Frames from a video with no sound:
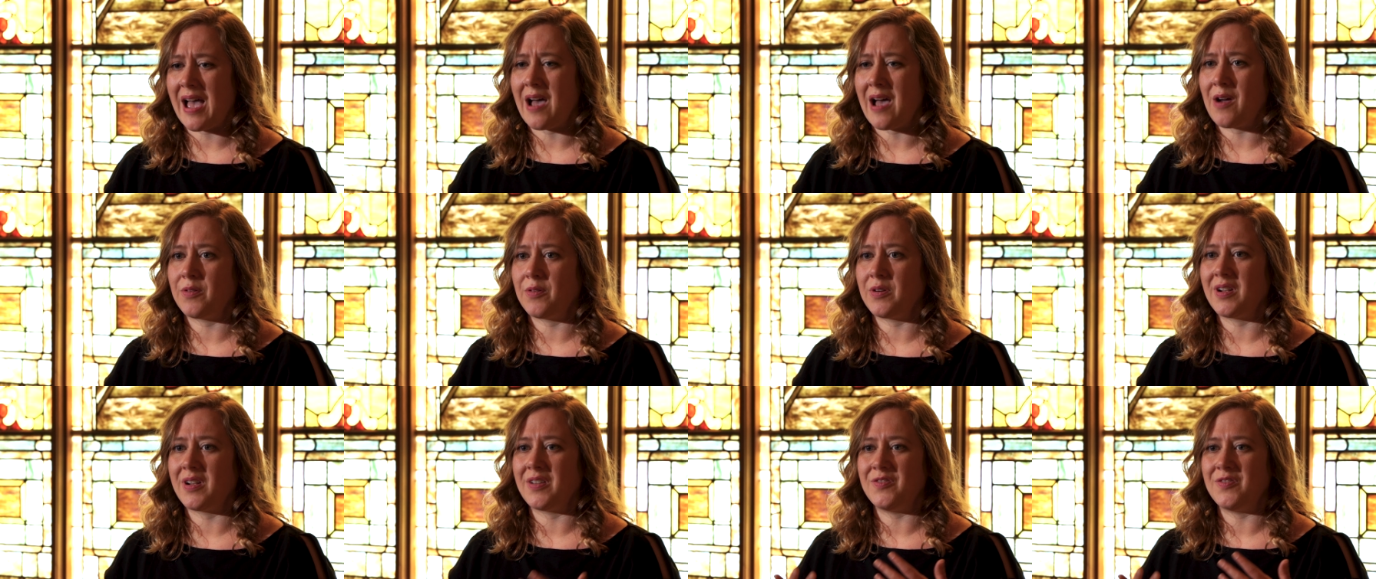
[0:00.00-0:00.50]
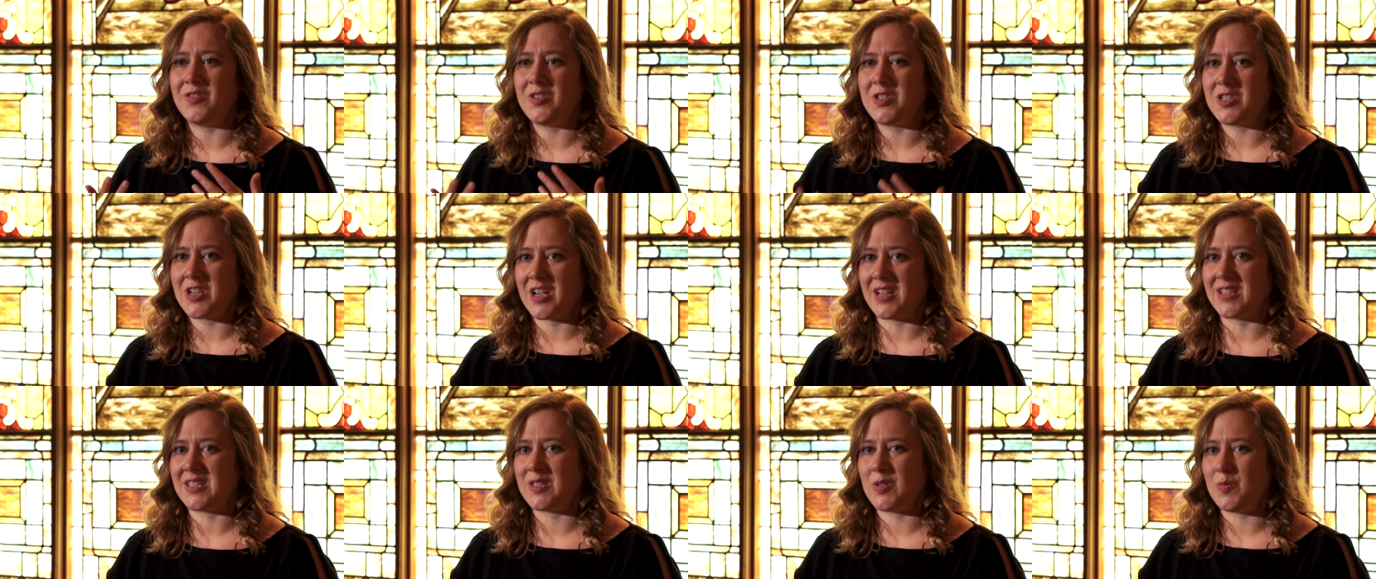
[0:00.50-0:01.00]
out of
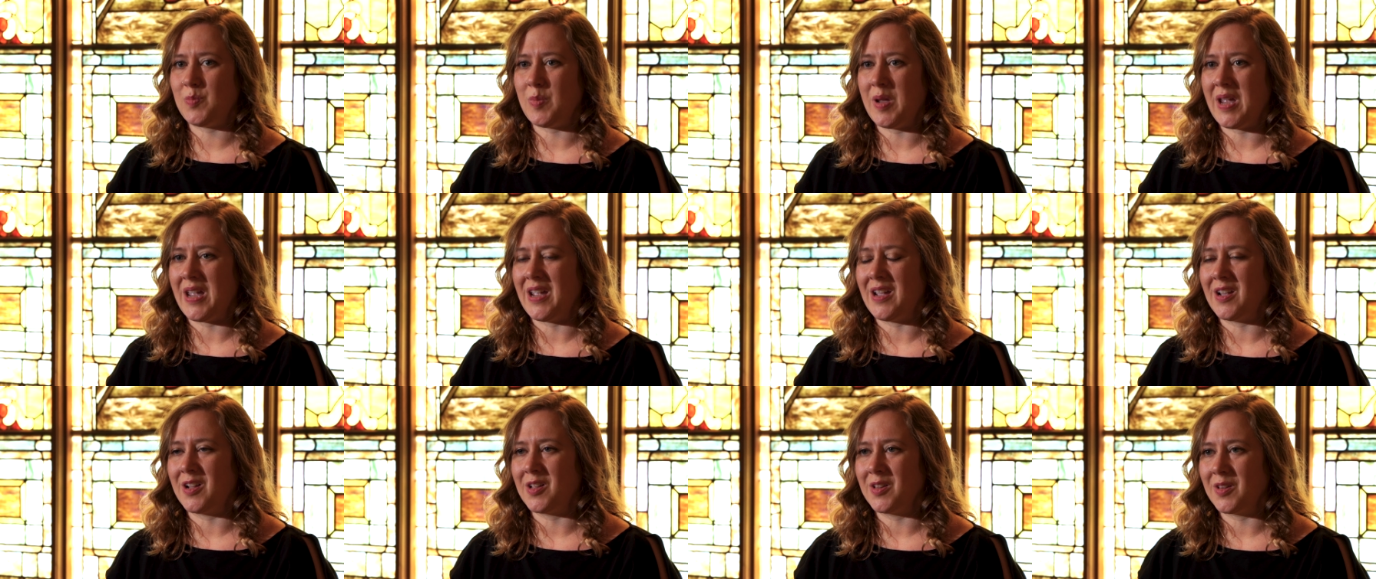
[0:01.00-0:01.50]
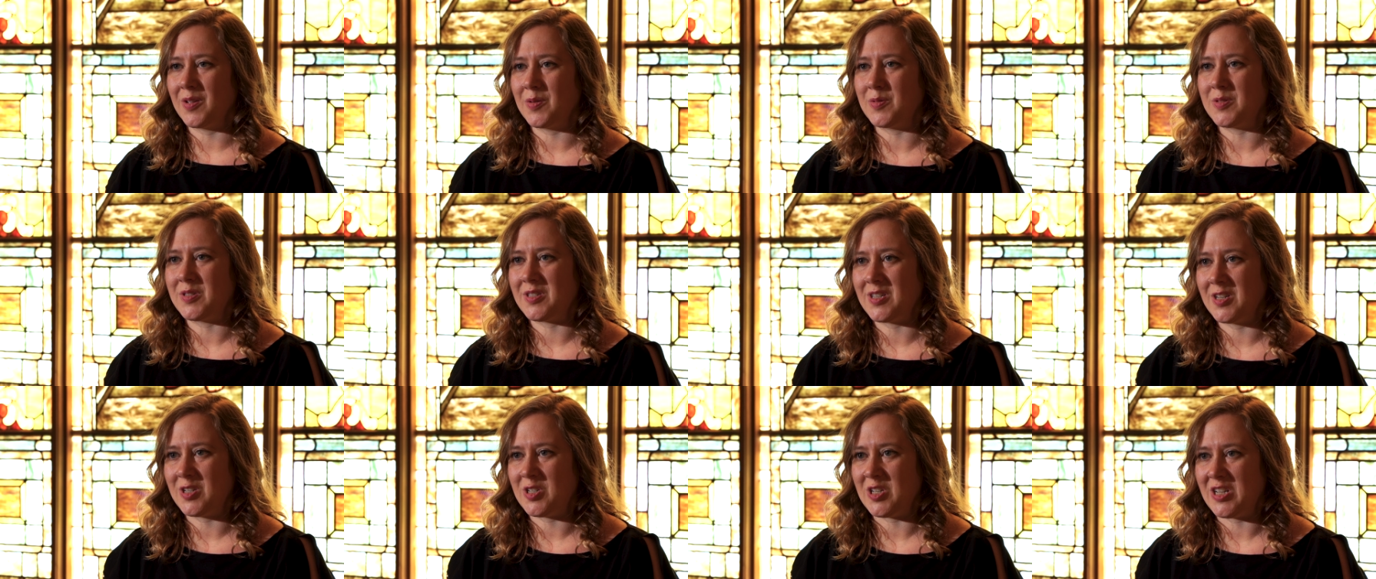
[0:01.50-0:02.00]
just being close
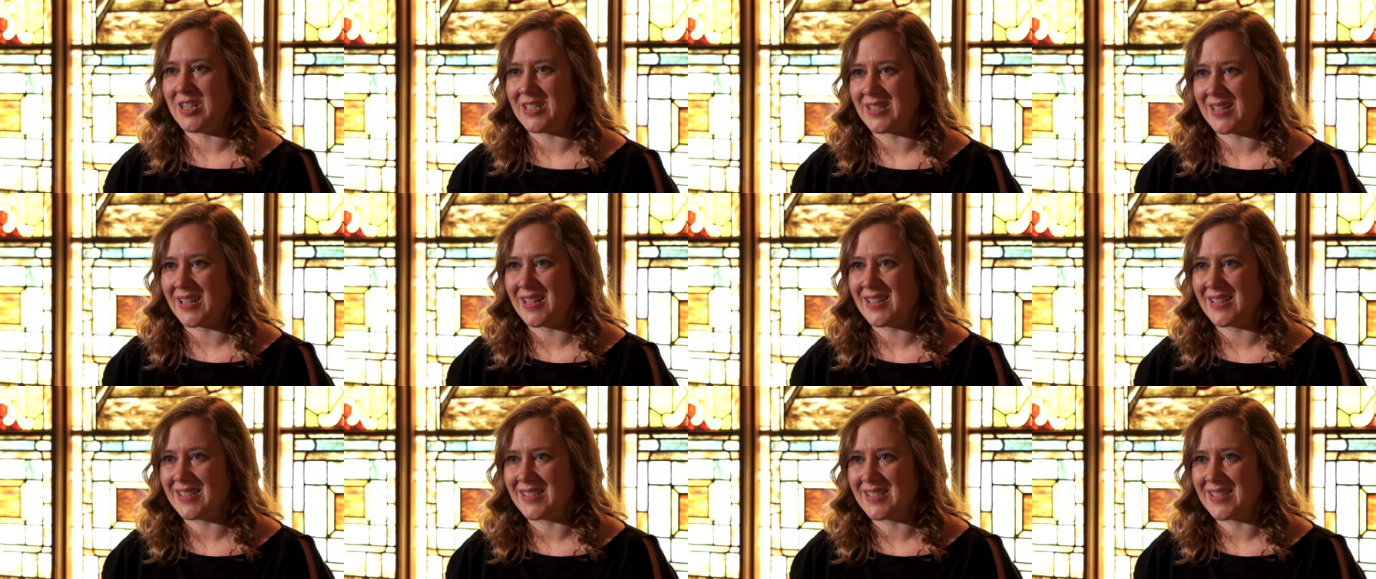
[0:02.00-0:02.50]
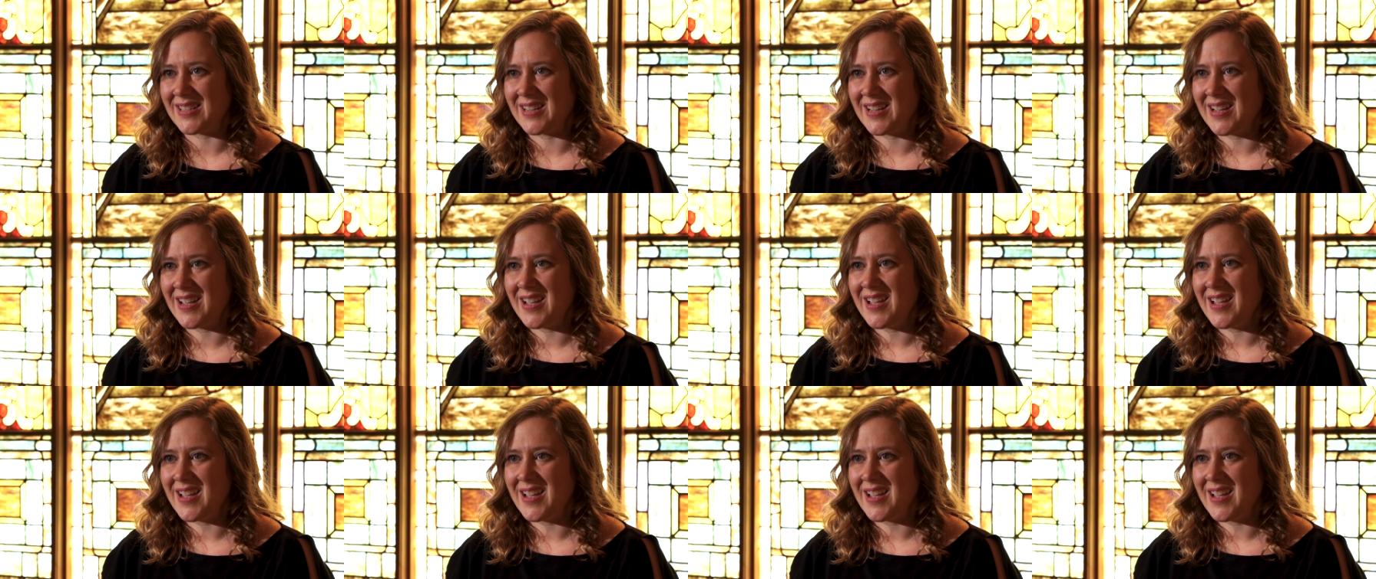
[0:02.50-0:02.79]
to Jesus.